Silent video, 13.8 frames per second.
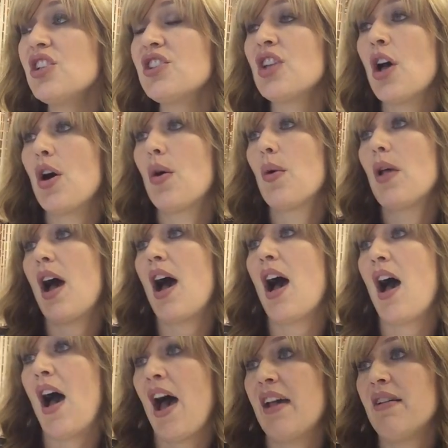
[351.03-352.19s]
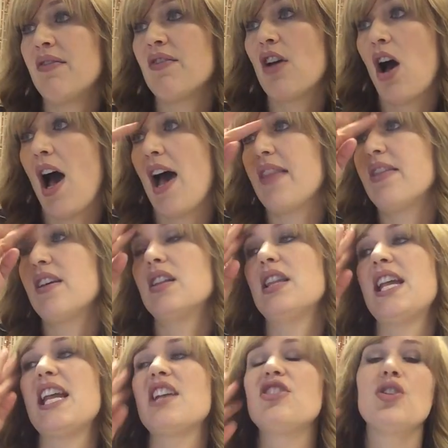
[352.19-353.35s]
So I have got the
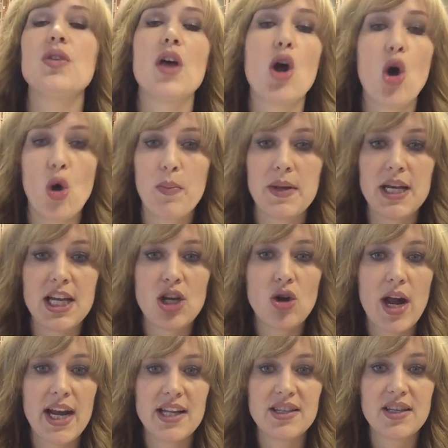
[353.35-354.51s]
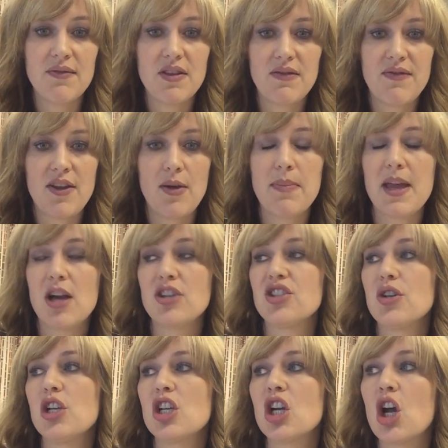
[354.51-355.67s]
link to the opening credits of the film there.
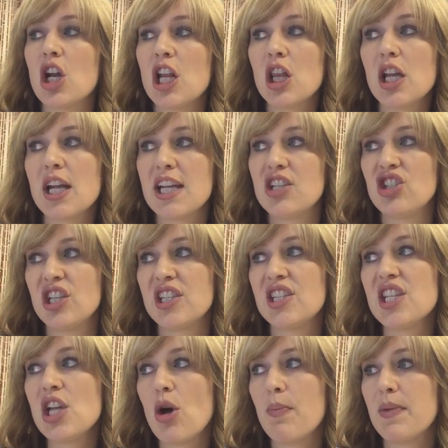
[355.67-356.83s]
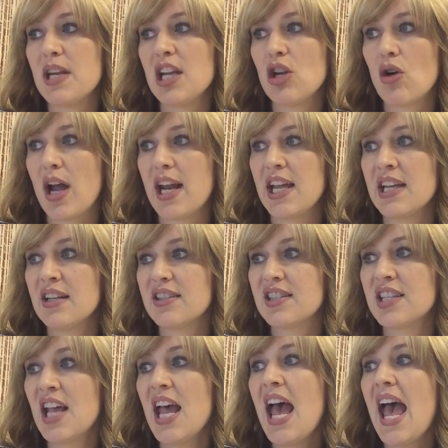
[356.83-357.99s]
So you're going to look at just the opening
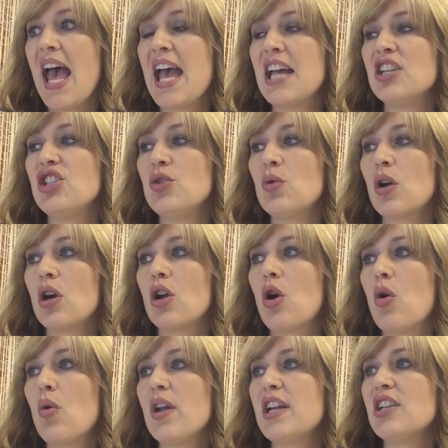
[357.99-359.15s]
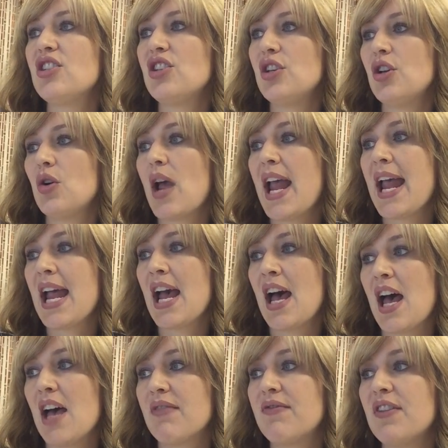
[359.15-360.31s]
credits, and you are going to
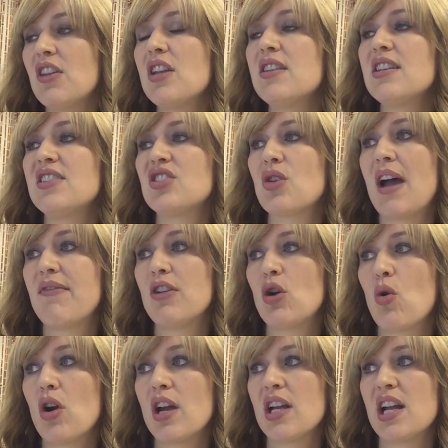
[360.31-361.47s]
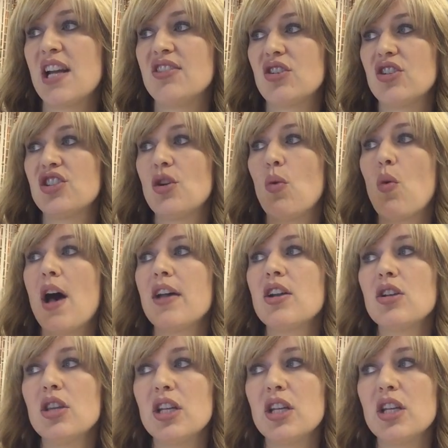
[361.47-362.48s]
fill in this graphic organizer. So while you're